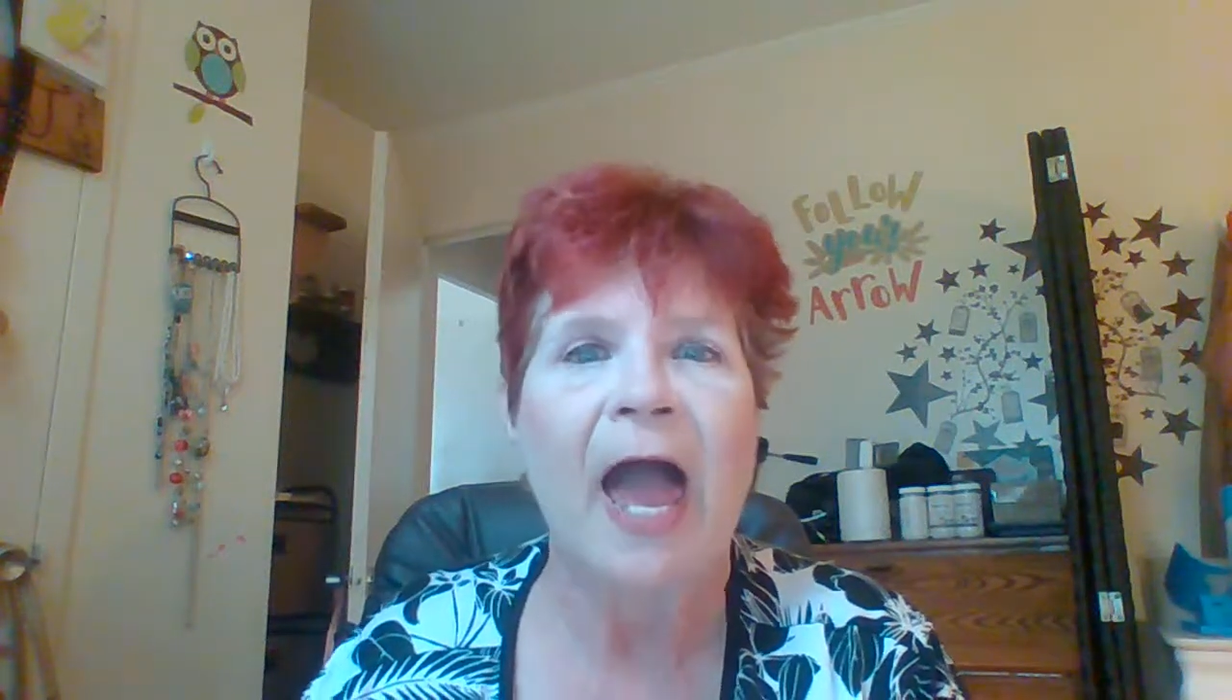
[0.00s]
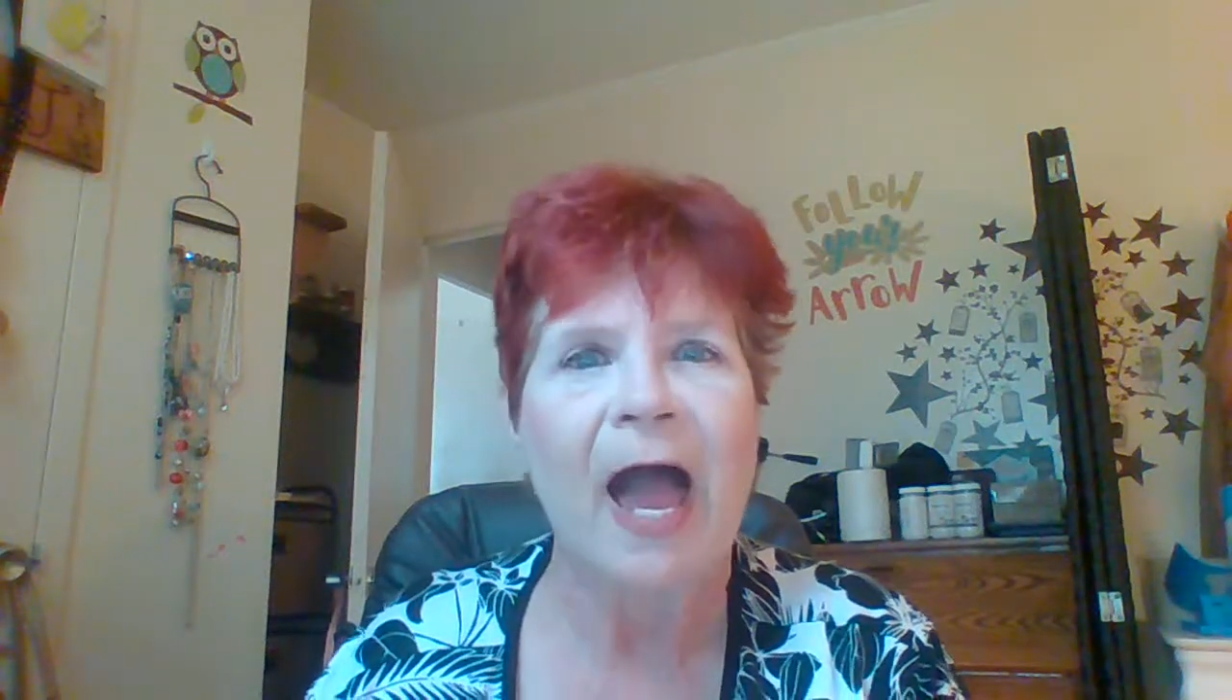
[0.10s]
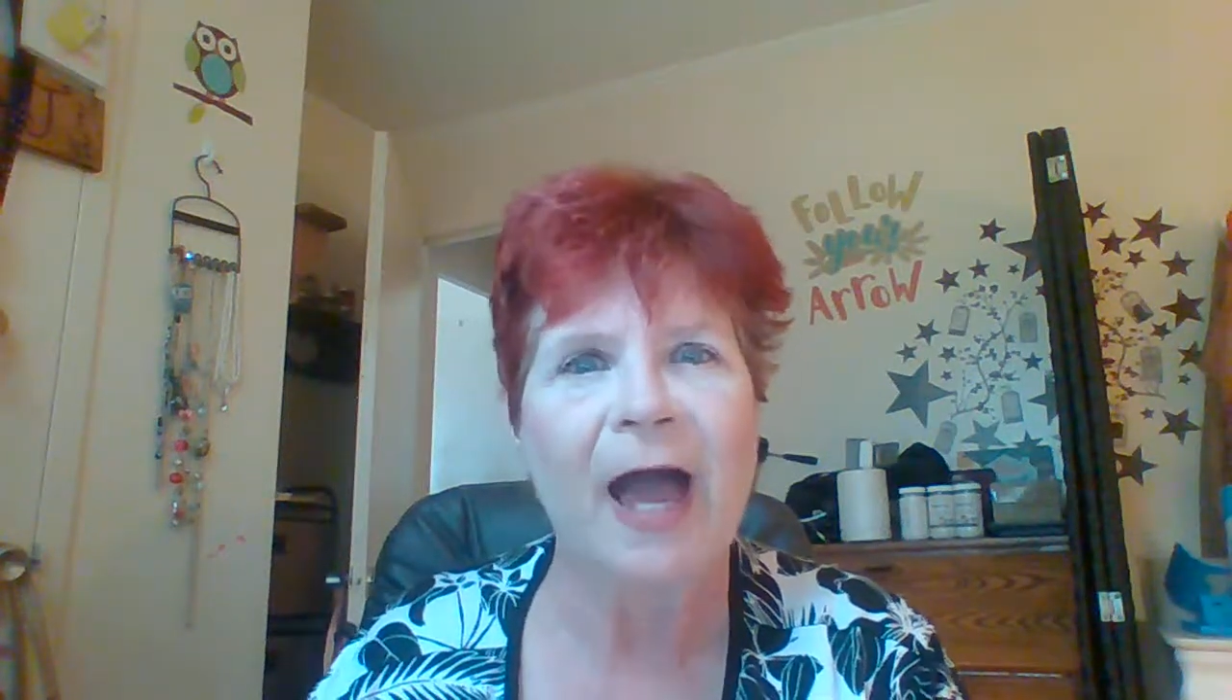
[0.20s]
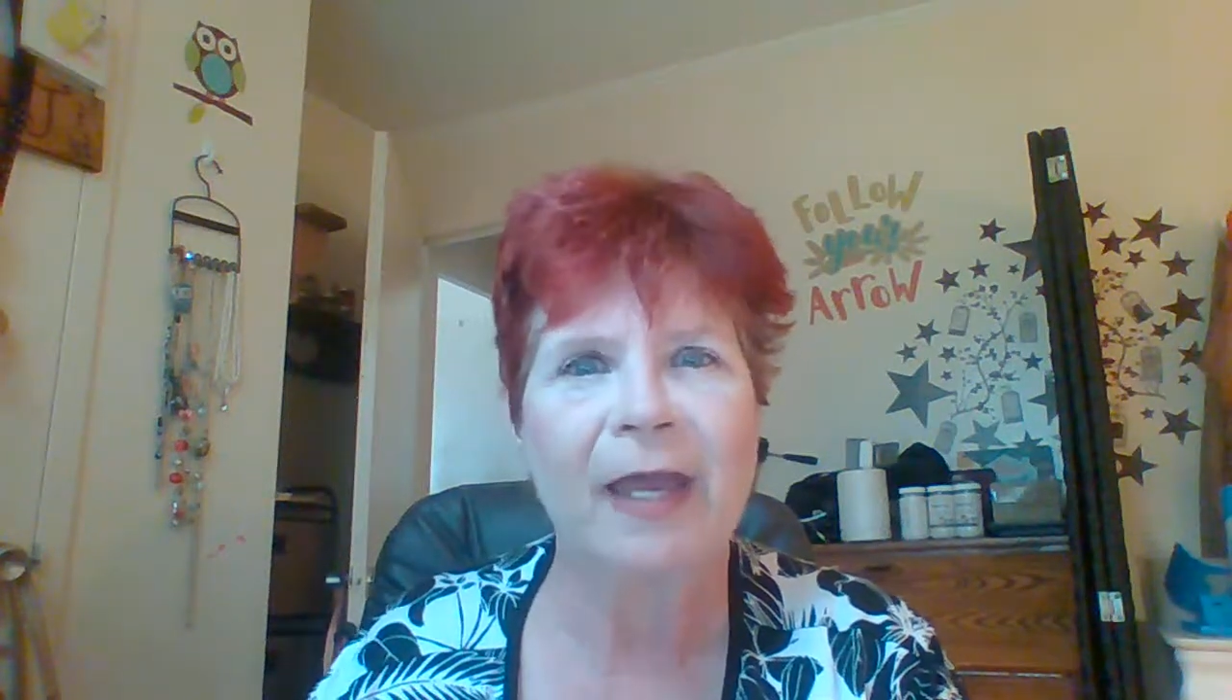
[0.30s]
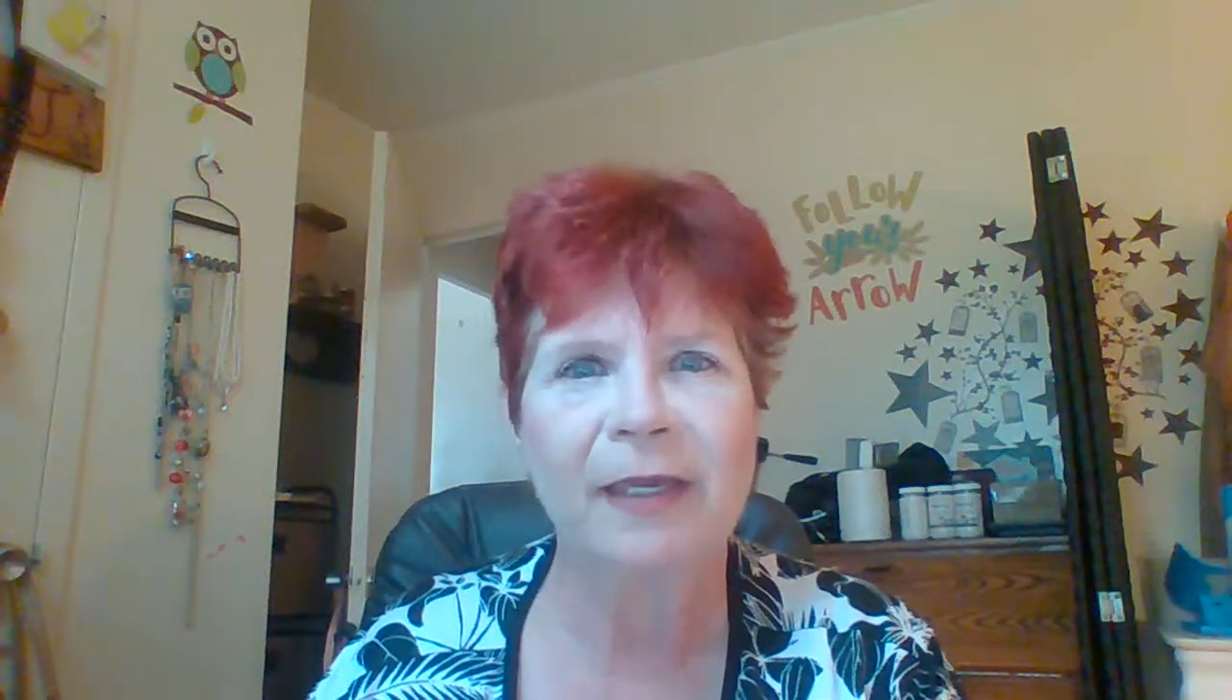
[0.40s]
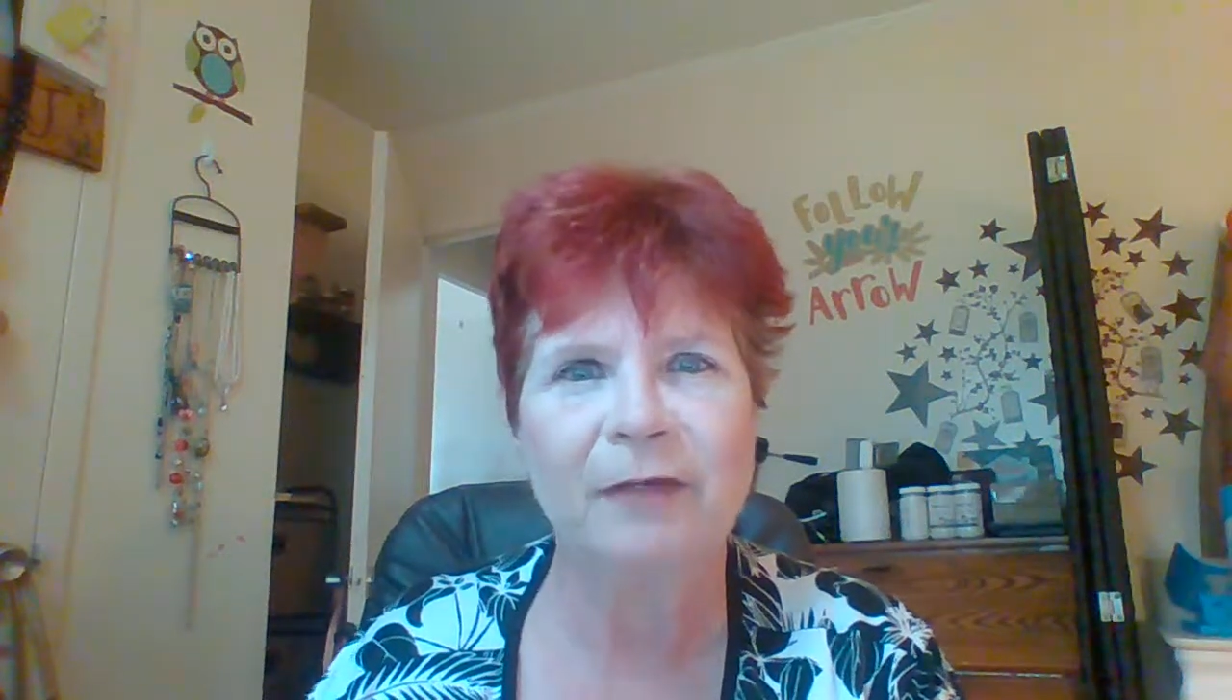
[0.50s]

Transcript: Hi